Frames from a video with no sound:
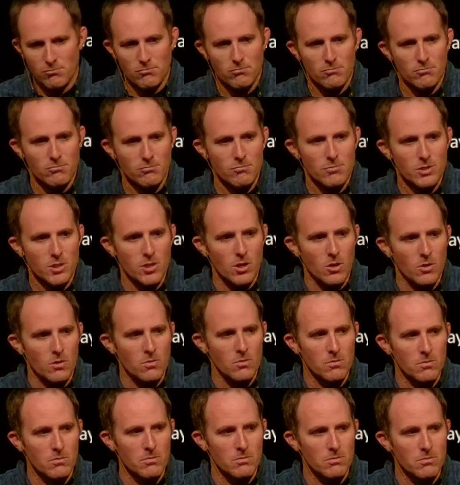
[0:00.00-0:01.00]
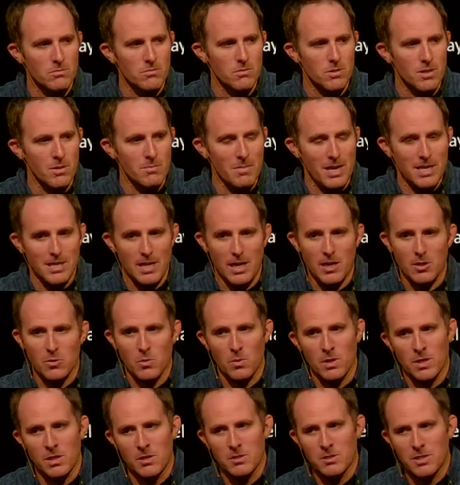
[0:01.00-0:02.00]
So It may take
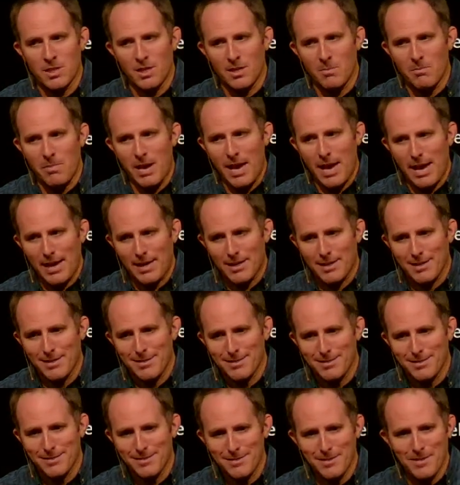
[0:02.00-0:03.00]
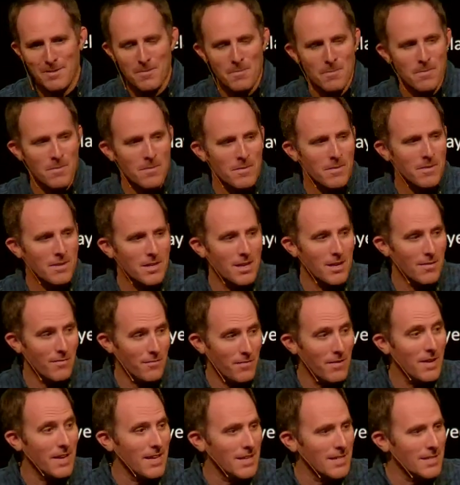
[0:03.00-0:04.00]
20 years to get it back, get it
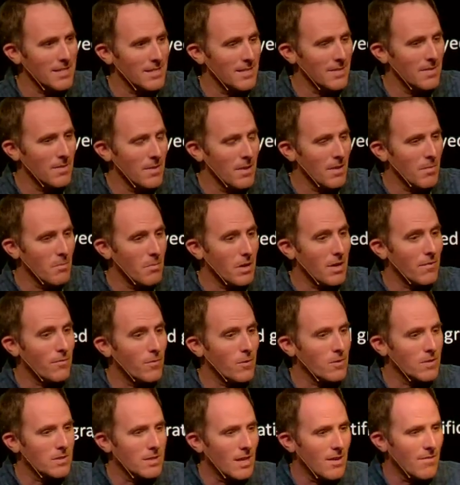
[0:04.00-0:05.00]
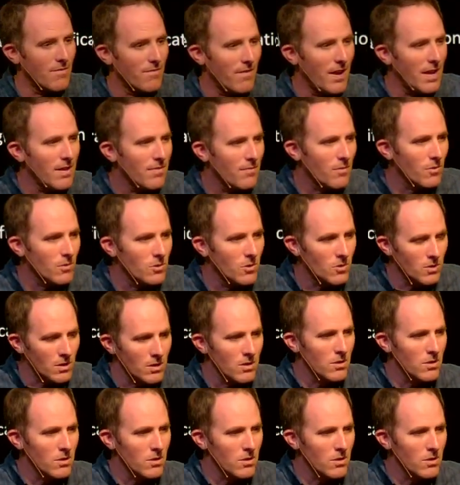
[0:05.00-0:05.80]
fixed, but if you'll stay faithful, you can do